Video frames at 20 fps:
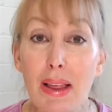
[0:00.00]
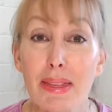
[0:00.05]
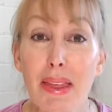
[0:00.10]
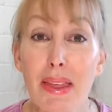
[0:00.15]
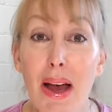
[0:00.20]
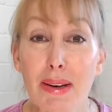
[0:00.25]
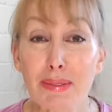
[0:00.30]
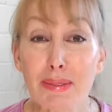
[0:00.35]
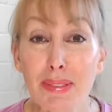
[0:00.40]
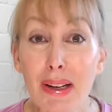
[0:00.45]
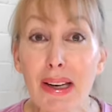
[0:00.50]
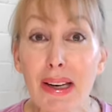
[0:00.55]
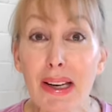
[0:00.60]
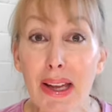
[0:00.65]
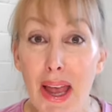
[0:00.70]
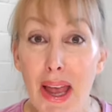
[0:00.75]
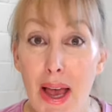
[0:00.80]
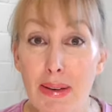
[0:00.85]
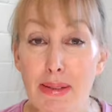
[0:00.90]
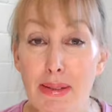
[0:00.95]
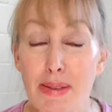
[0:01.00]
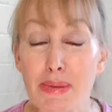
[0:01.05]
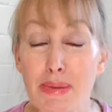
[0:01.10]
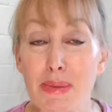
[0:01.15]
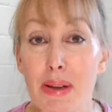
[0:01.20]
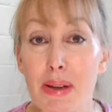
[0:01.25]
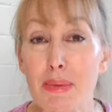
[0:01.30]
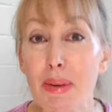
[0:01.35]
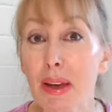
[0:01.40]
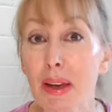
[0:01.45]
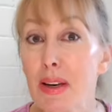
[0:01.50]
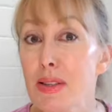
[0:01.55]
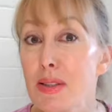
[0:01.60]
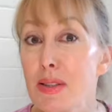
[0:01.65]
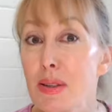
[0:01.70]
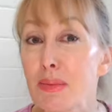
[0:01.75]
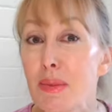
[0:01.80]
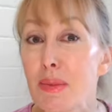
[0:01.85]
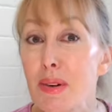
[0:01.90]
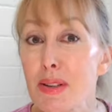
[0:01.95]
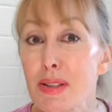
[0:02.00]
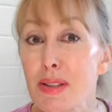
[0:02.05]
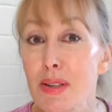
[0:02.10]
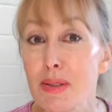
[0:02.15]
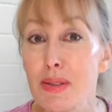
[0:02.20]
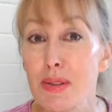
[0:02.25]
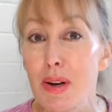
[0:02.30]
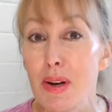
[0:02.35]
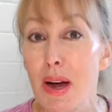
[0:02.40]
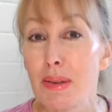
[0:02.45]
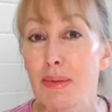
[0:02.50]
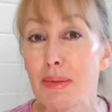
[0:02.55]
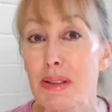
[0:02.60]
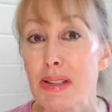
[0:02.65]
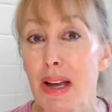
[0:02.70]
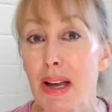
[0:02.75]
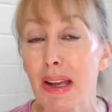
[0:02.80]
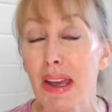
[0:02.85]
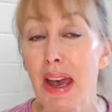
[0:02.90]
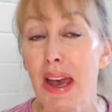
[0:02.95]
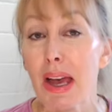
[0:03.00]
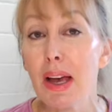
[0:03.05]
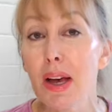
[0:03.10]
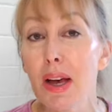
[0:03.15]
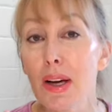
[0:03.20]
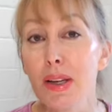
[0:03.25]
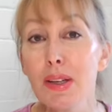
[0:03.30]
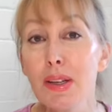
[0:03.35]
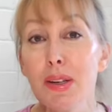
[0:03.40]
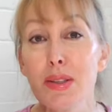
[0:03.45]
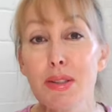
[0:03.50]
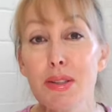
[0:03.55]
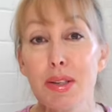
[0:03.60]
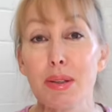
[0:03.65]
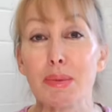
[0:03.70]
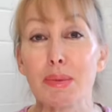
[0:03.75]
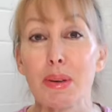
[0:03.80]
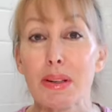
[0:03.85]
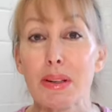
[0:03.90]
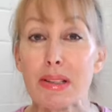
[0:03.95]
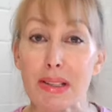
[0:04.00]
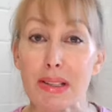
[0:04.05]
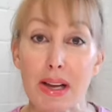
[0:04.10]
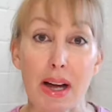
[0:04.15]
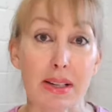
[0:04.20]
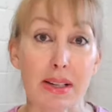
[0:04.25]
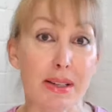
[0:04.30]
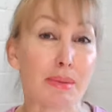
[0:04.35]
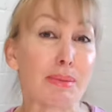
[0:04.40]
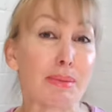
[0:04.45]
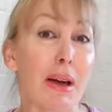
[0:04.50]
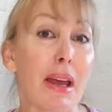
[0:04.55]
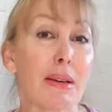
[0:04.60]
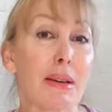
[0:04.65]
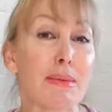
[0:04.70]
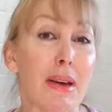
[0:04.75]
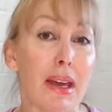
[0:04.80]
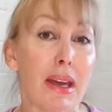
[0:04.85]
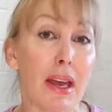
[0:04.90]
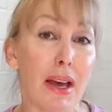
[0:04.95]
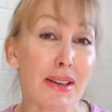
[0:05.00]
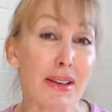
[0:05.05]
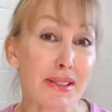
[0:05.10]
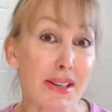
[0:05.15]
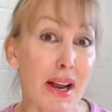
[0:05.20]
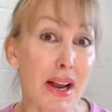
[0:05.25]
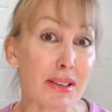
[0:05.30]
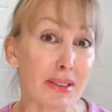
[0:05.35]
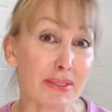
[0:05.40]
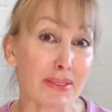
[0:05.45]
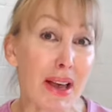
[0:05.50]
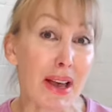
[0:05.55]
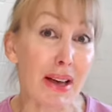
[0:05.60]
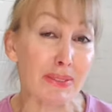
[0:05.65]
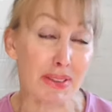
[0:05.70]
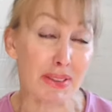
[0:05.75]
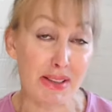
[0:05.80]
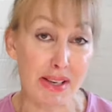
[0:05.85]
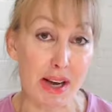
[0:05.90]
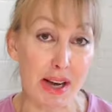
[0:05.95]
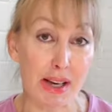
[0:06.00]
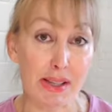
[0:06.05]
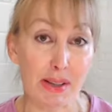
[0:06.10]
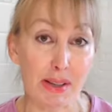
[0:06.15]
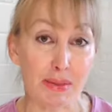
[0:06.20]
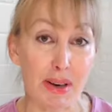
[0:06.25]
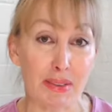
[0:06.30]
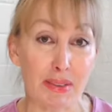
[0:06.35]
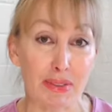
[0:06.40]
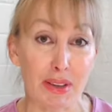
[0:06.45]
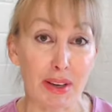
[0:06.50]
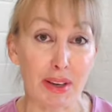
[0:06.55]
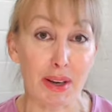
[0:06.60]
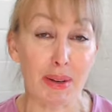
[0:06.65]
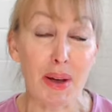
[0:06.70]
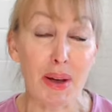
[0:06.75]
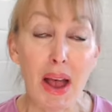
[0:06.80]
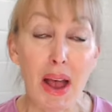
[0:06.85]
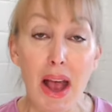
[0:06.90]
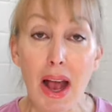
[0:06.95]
That really helps me because the more subscribers I get, YouTube will start to pay me a share of the advertising revenue,